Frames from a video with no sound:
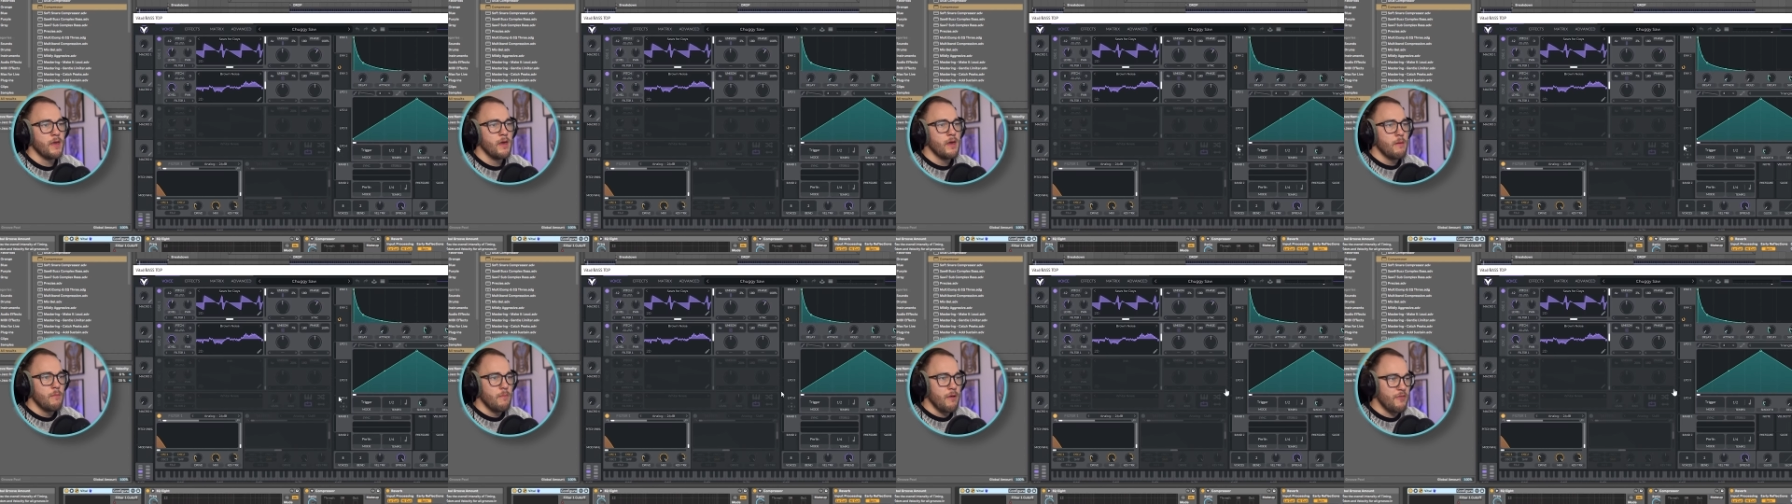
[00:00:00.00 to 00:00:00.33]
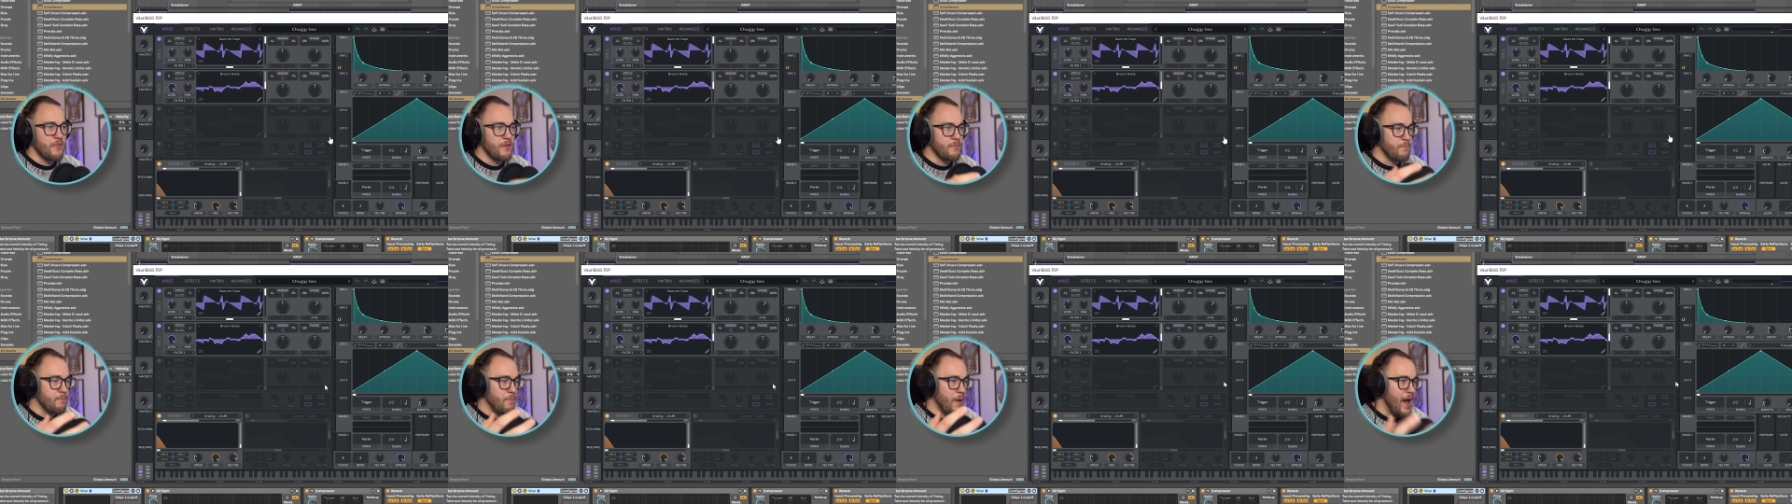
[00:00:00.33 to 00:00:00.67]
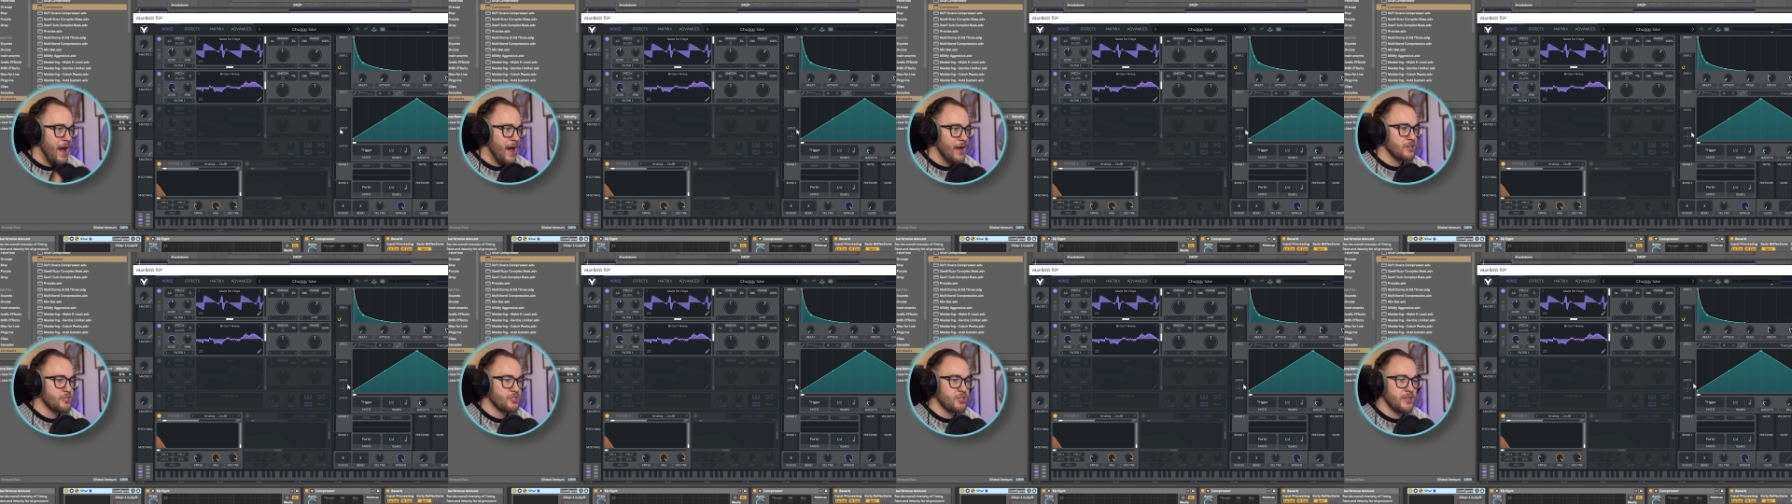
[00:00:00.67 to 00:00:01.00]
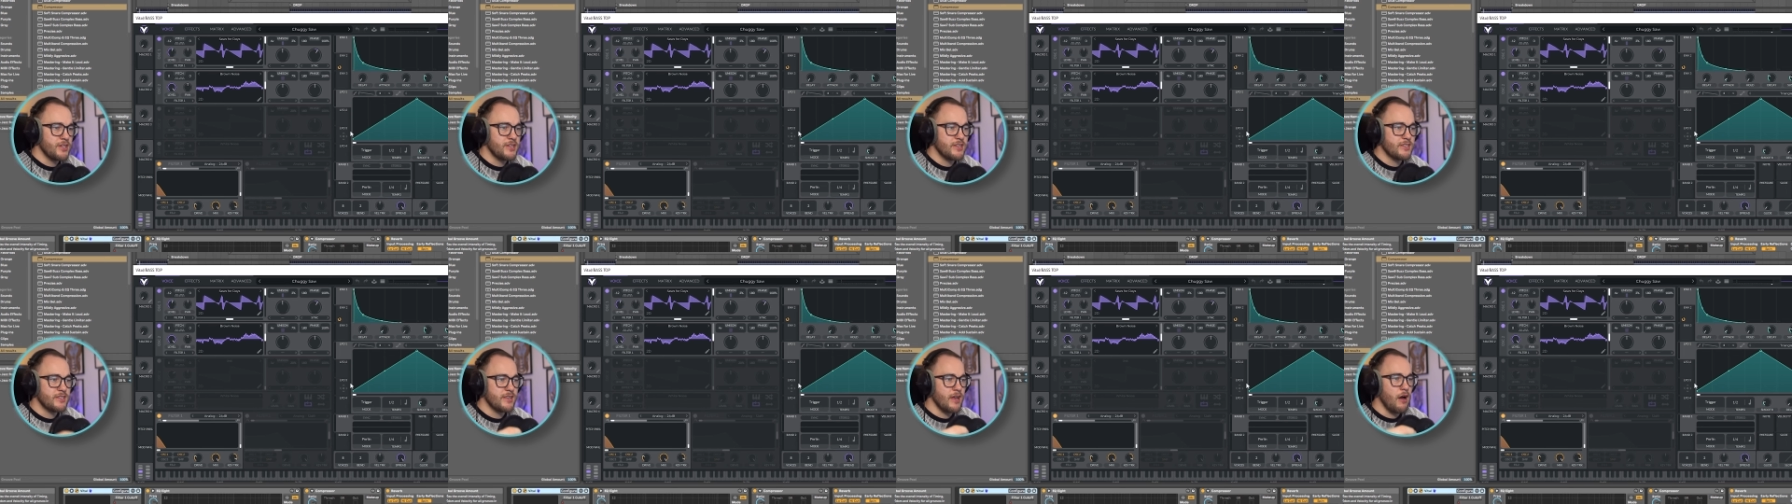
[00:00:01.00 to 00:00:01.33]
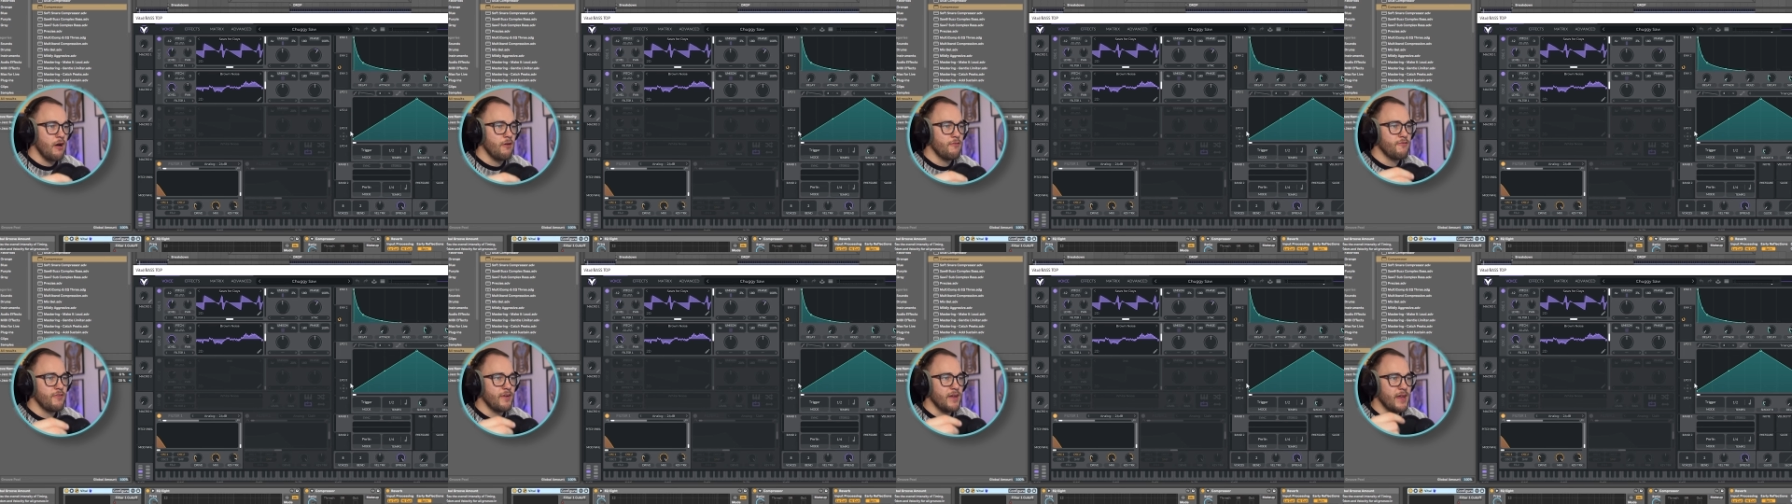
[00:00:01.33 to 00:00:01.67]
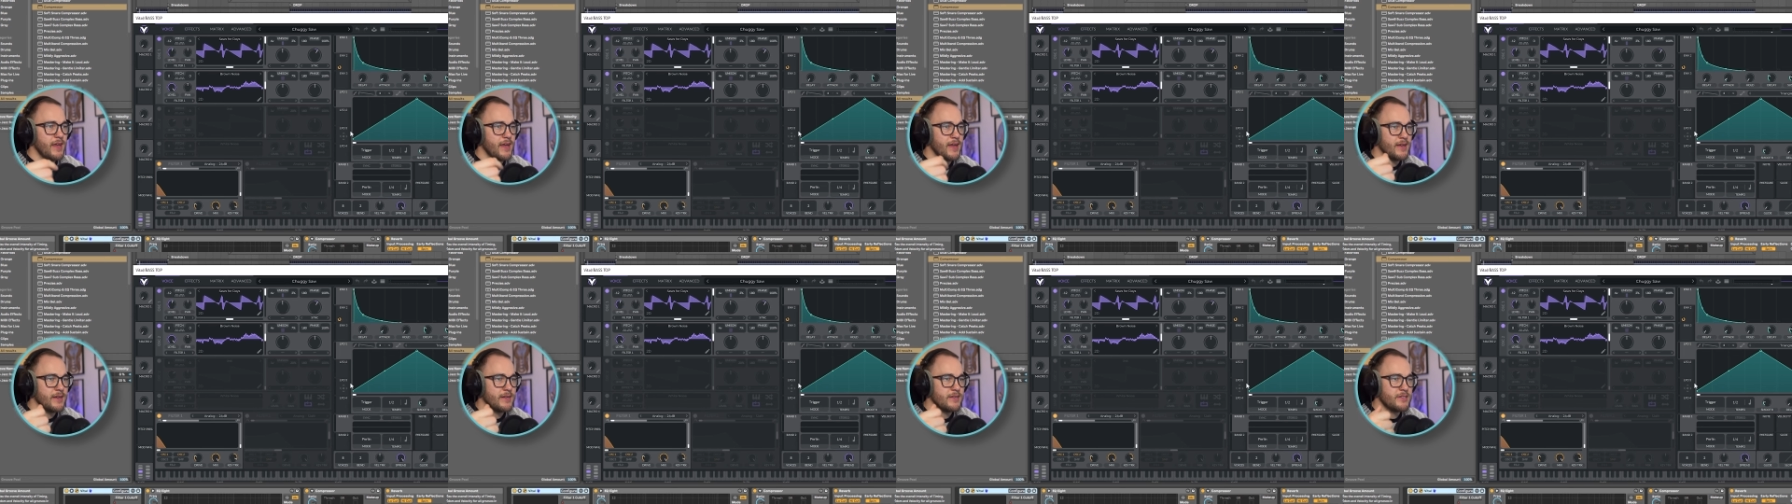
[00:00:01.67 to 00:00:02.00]
But the patch itself
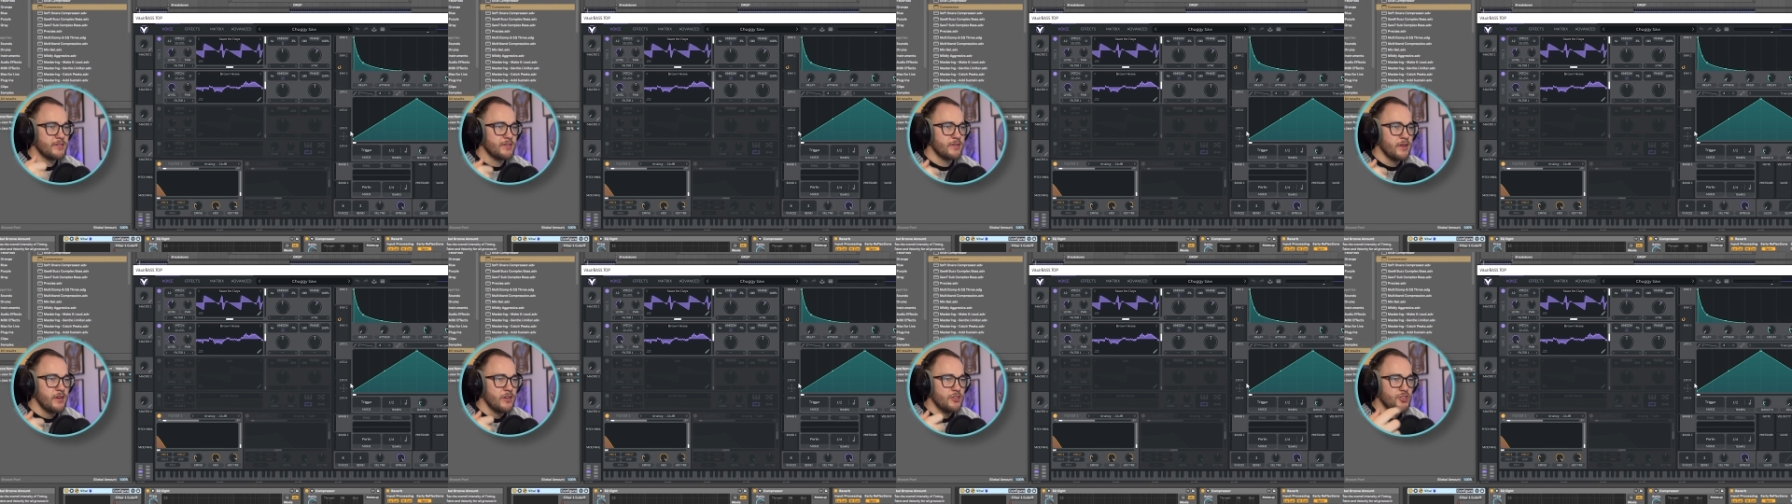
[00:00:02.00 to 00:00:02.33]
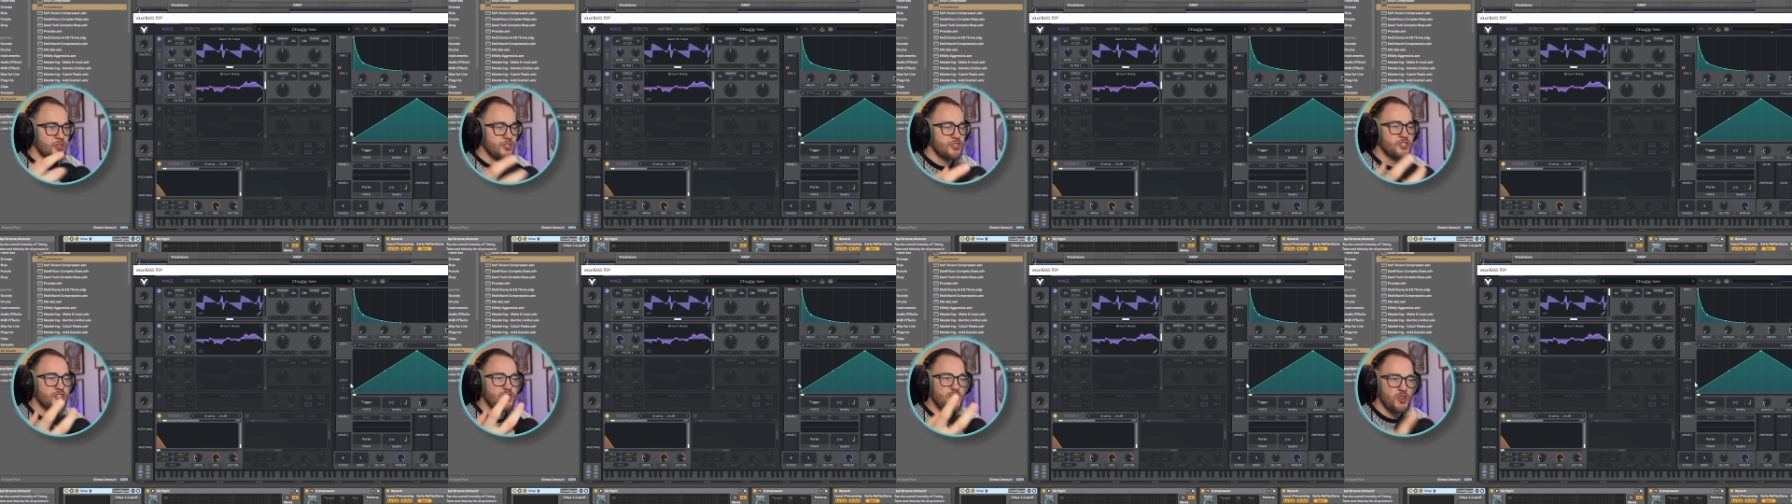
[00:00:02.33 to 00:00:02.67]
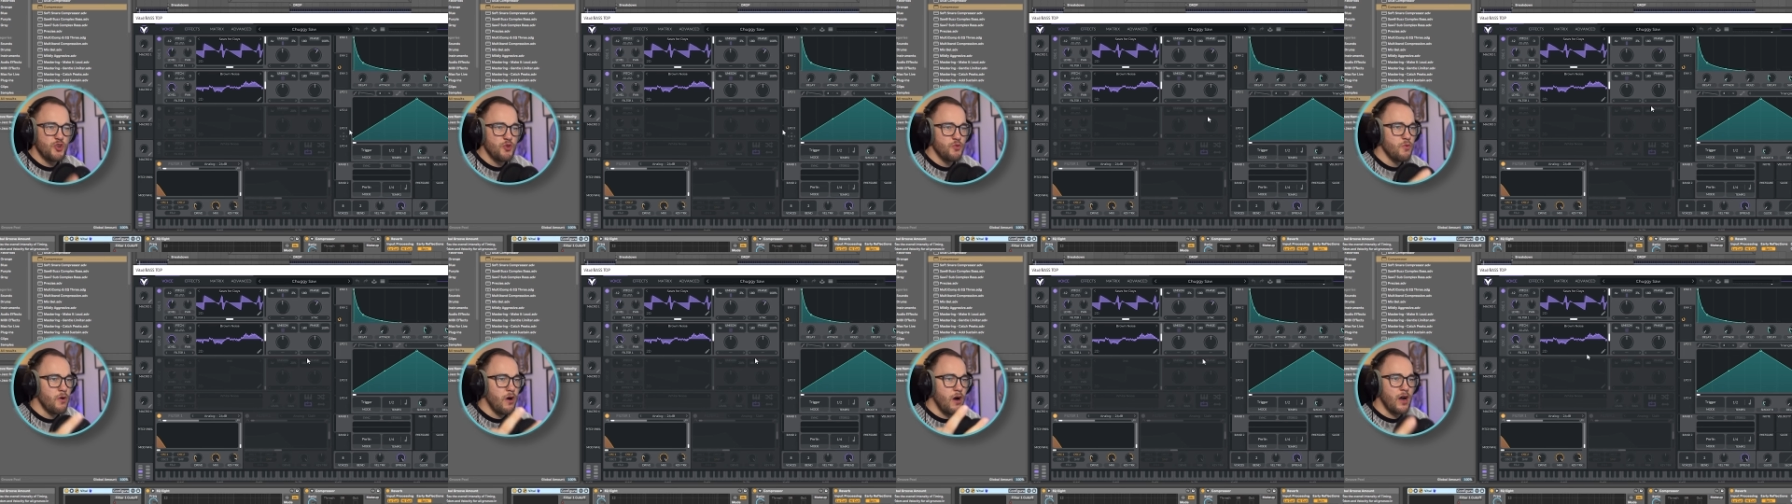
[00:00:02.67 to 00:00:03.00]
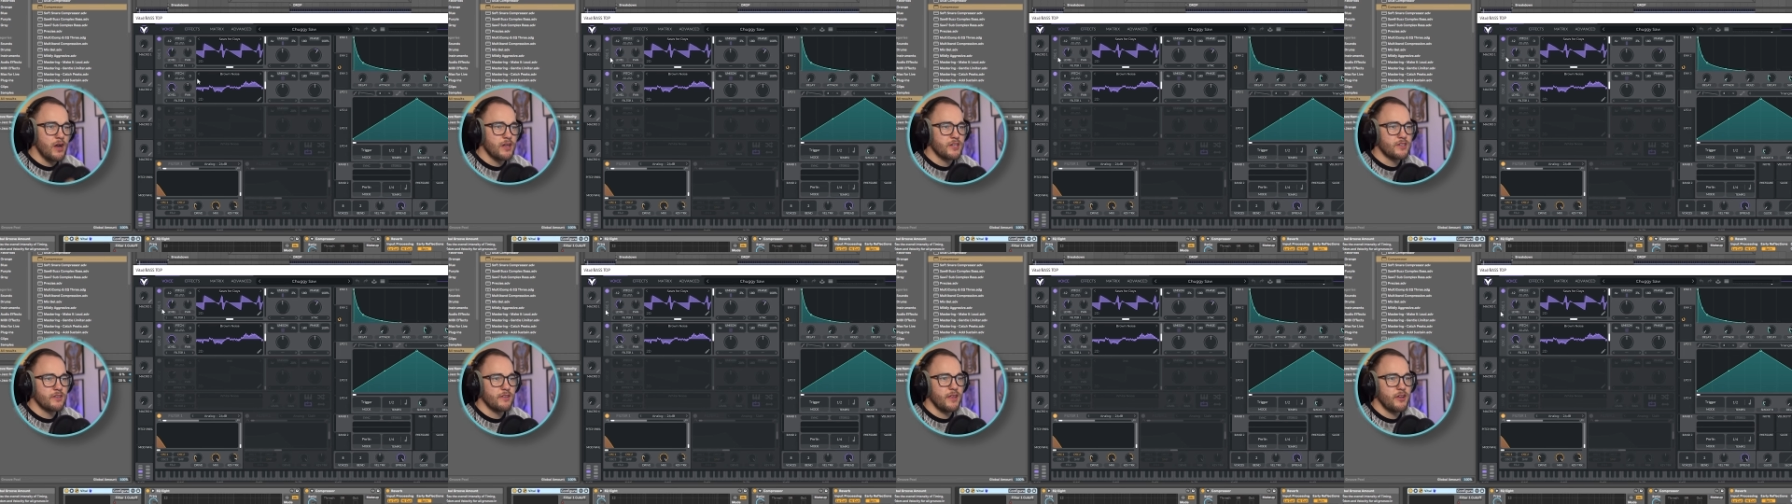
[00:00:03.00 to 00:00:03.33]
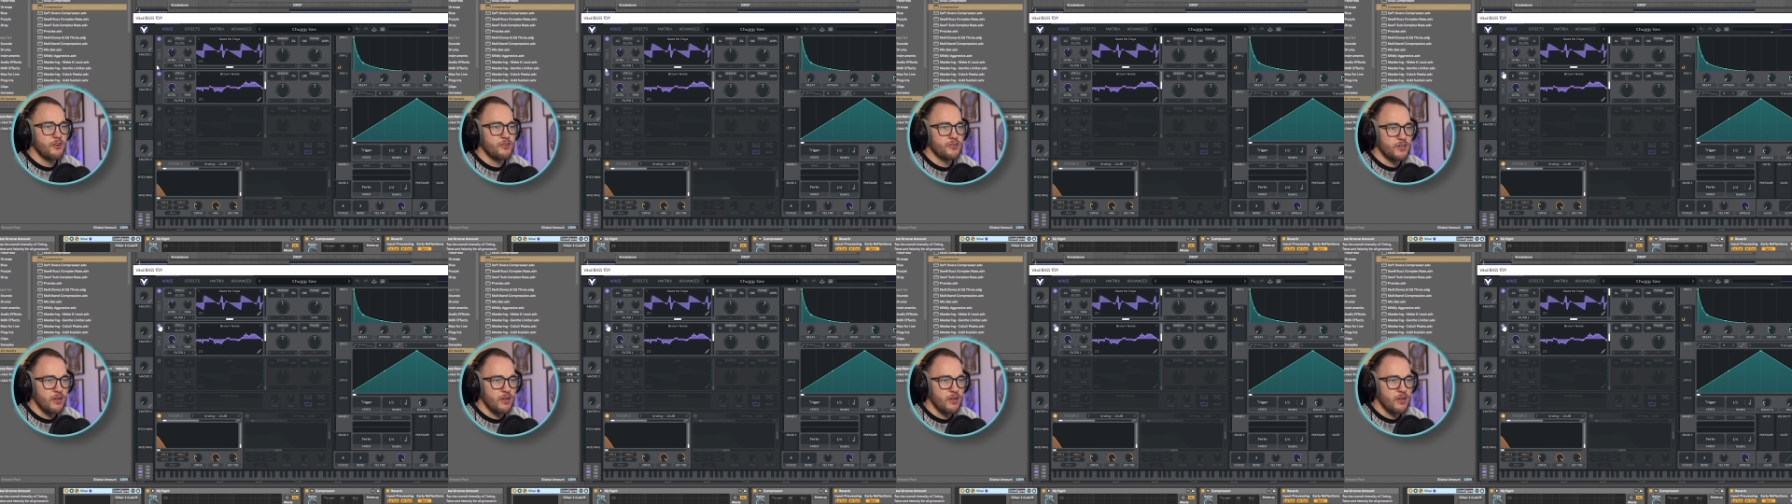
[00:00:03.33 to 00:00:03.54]
is just 2 oscillators.